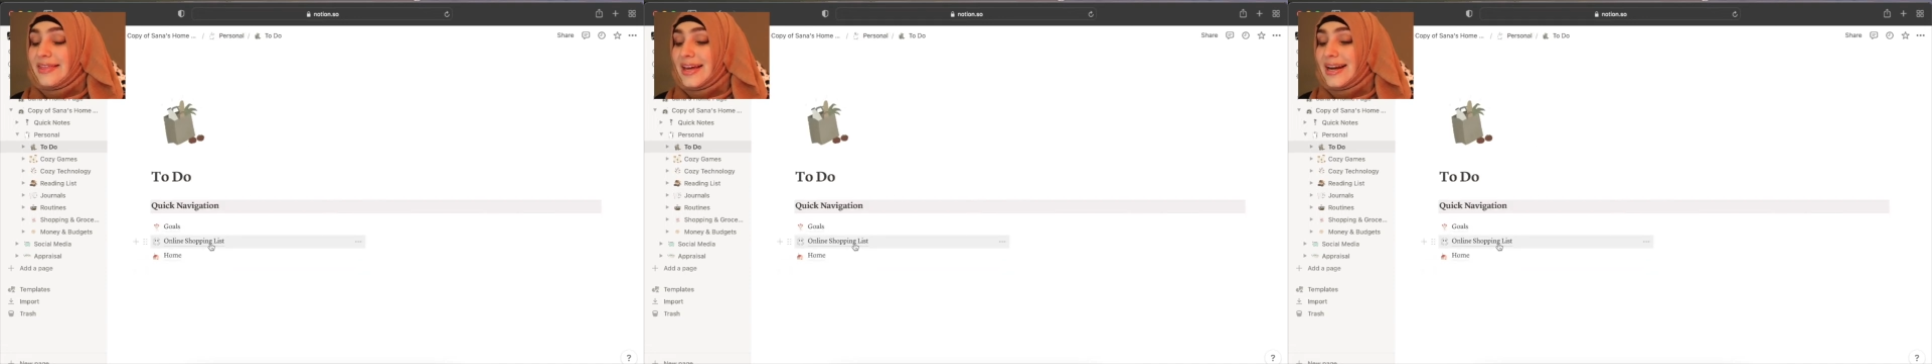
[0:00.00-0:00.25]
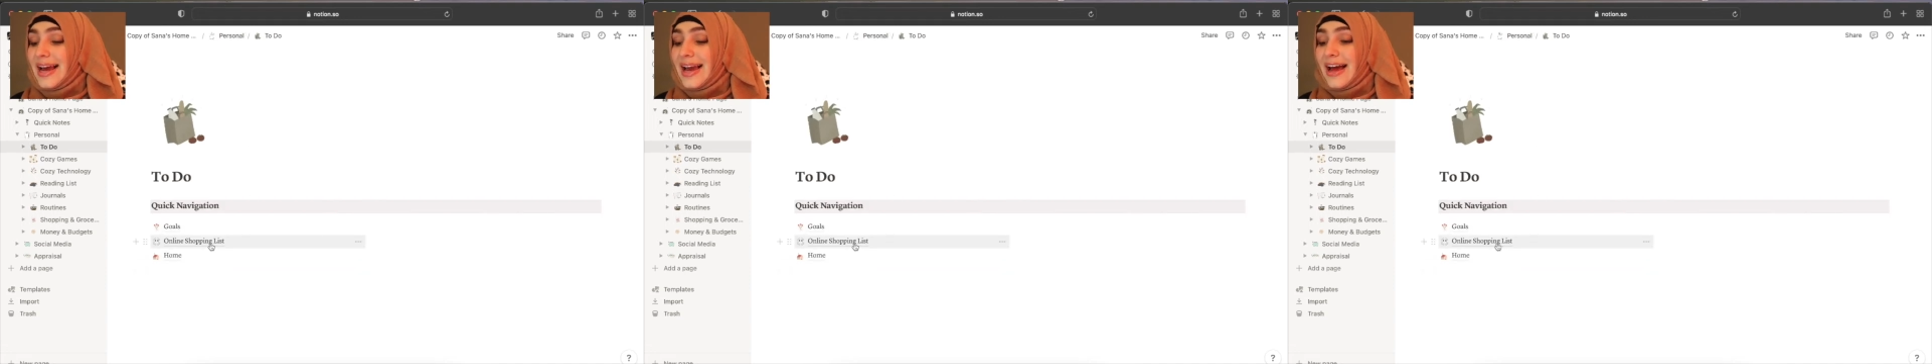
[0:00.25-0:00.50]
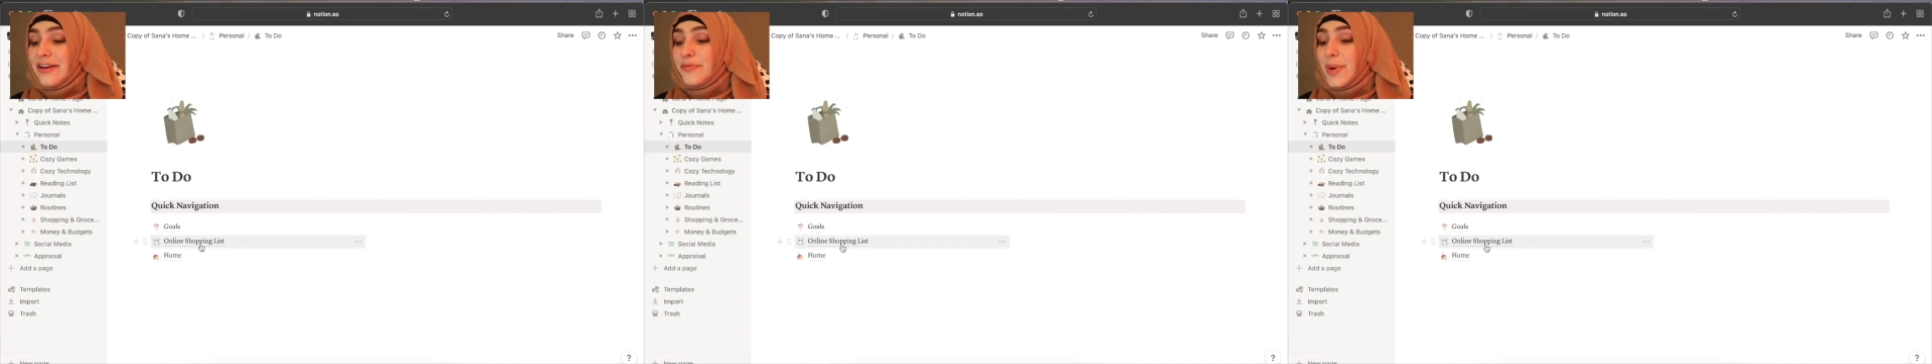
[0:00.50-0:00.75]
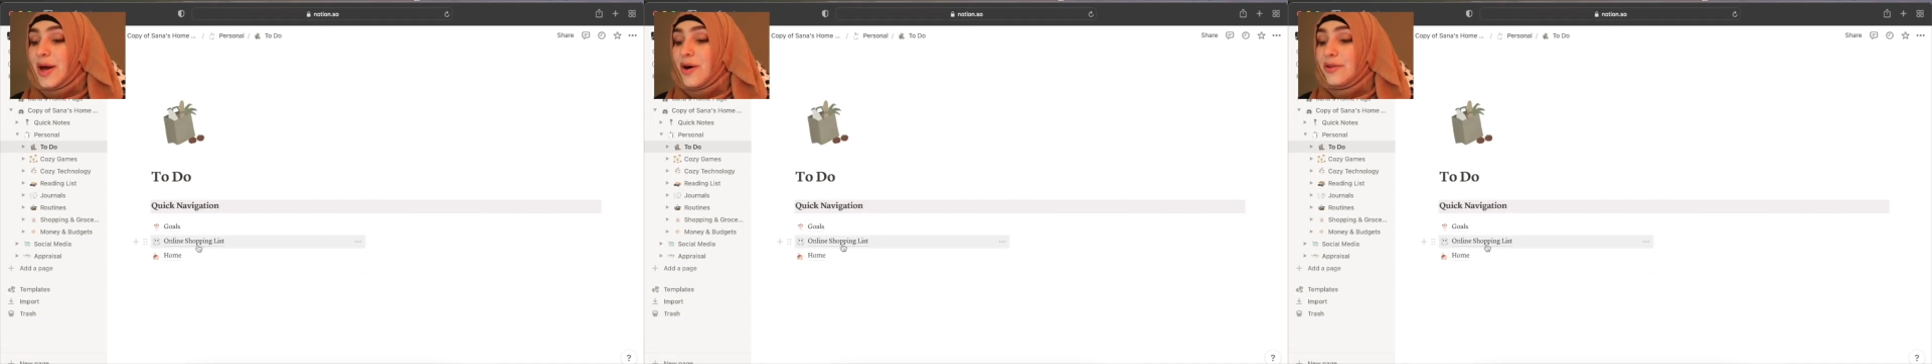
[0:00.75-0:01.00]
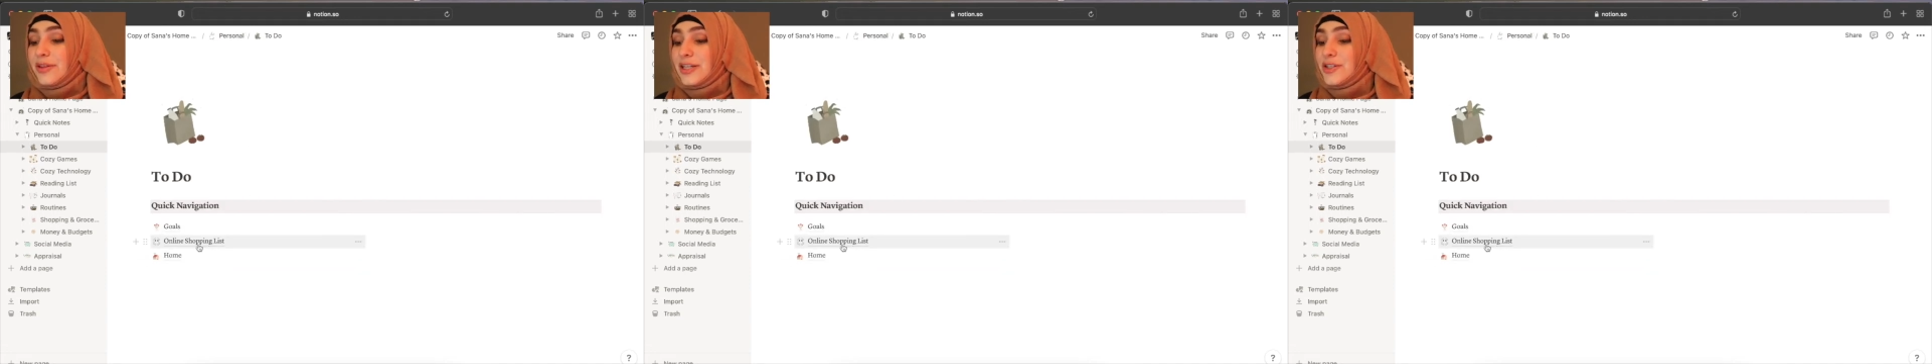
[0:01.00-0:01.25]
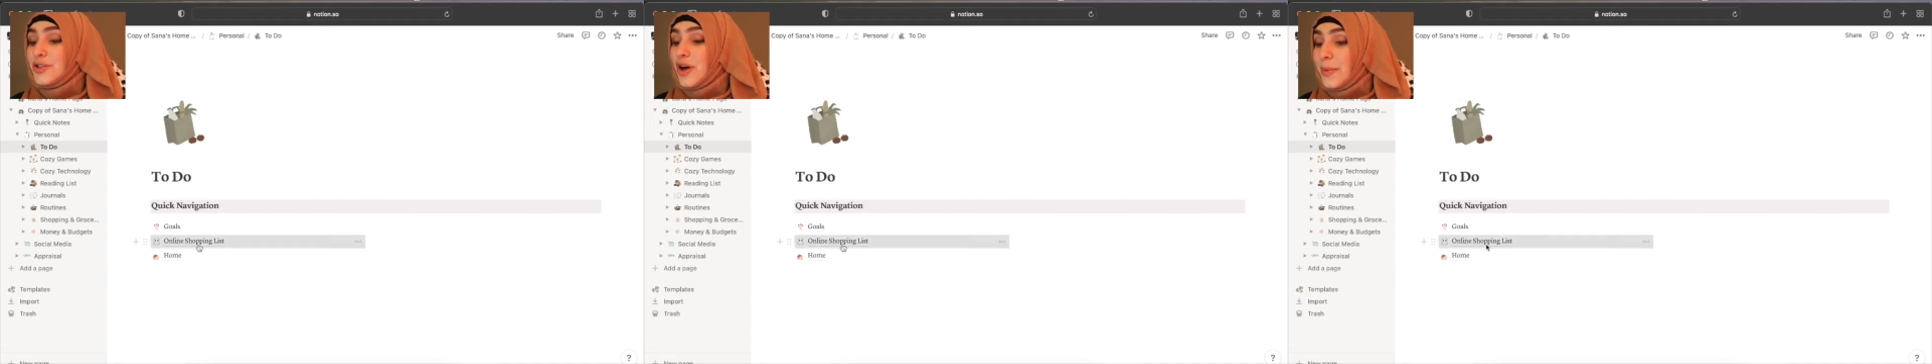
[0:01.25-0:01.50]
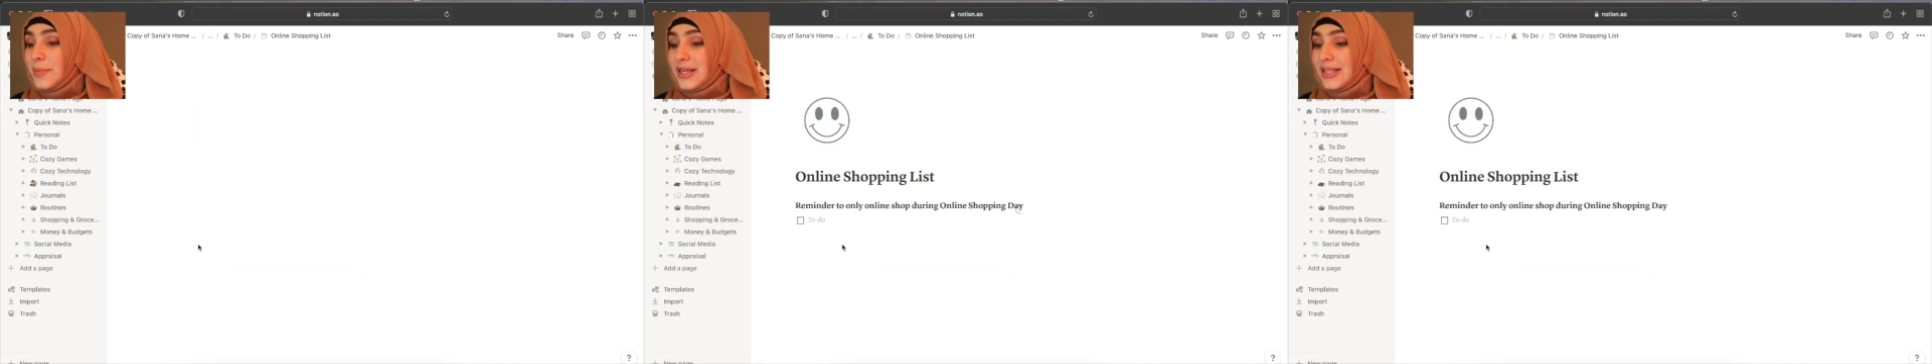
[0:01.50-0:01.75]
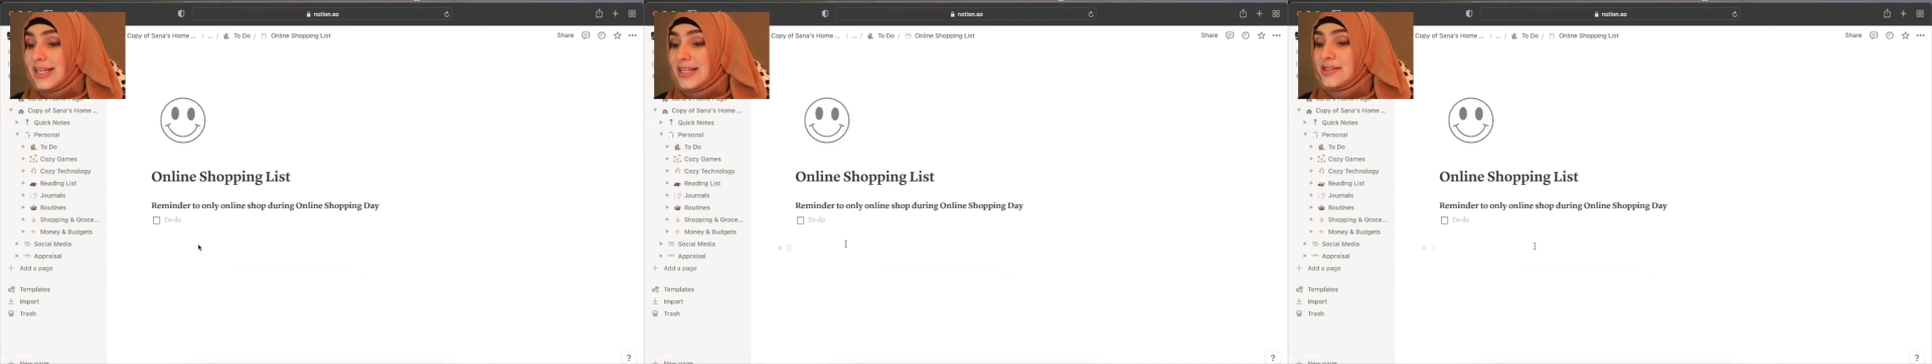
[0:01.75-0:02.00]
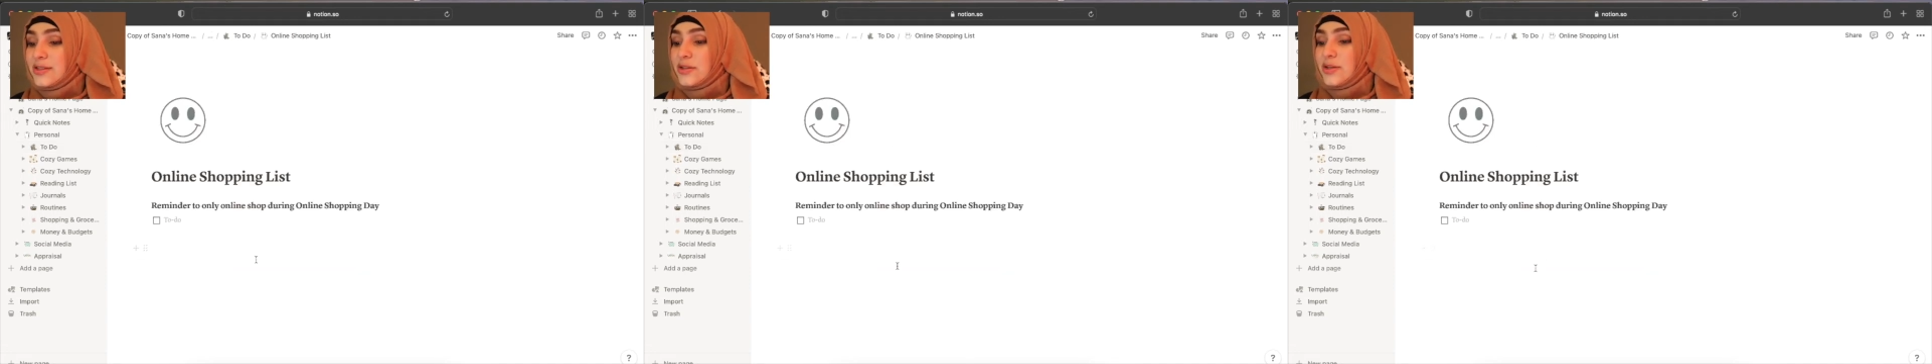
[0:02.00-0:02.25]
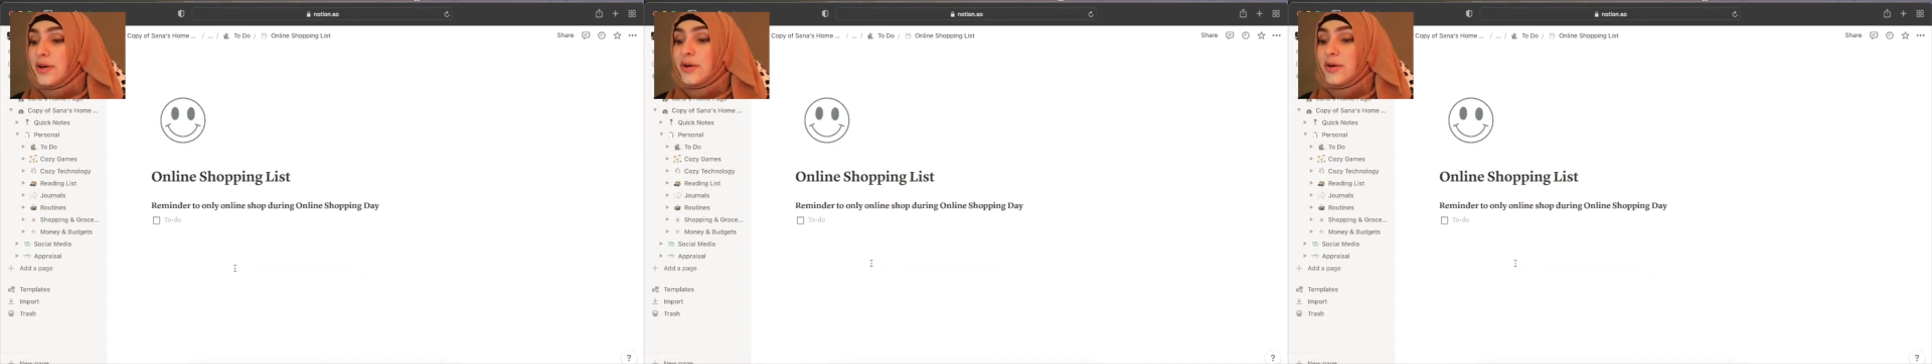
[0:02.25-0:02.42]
And then I have my online shopping list.